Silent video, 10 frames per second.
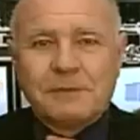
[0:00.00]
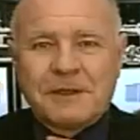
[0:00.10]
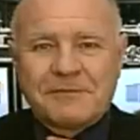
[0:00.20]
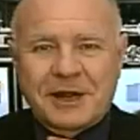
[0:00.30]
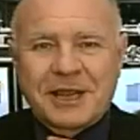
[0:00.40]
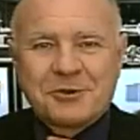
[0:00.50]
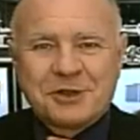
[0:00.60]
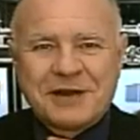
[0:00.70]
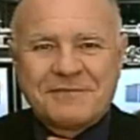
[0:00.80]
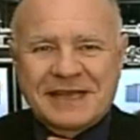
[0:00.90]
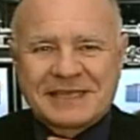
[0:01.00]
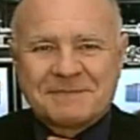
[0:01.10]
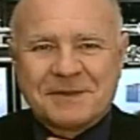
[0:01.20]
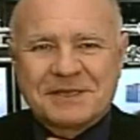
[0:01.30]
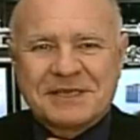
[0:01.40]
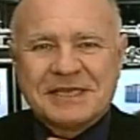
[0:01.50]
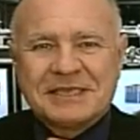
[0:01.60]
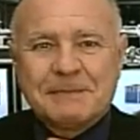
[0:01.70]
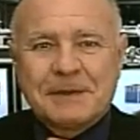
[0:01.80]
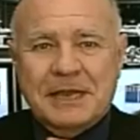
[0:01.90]
will be a very good investment.
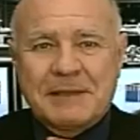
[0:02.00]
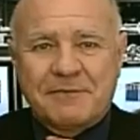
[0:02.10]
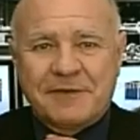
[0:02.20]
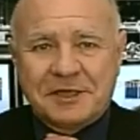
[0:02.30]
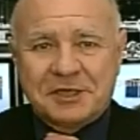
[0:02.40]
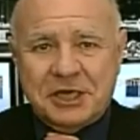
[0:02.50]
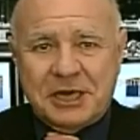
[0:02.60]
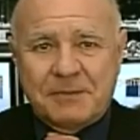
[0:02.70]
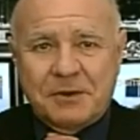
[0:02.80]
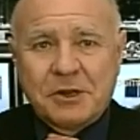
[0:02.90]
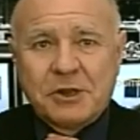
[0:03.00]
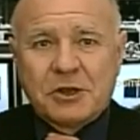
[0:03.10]
Since he became Fed chairman,